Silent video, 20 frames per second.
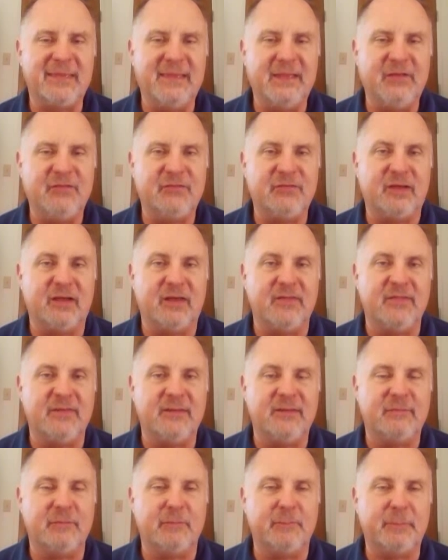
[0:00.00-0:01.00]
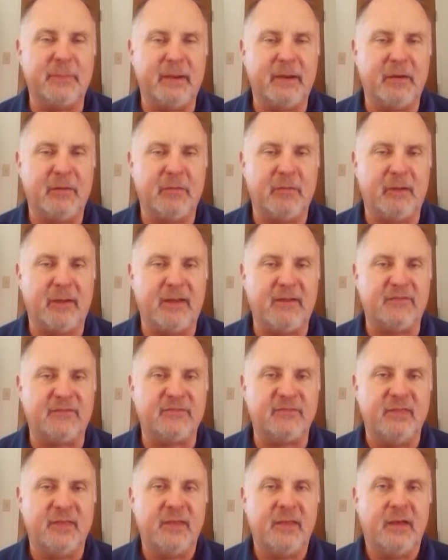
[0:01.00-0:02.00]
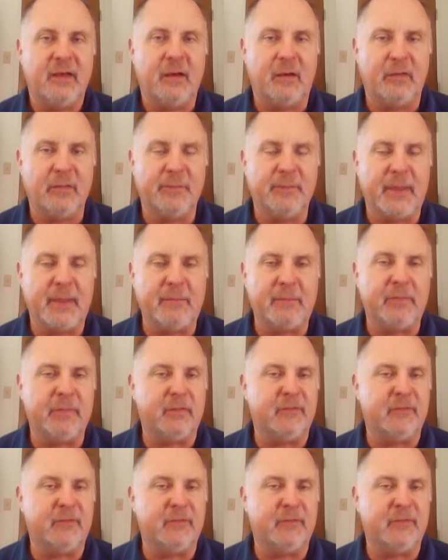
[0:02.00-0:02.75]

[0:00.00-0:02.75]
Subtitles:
each of the different paragraphs on the paper.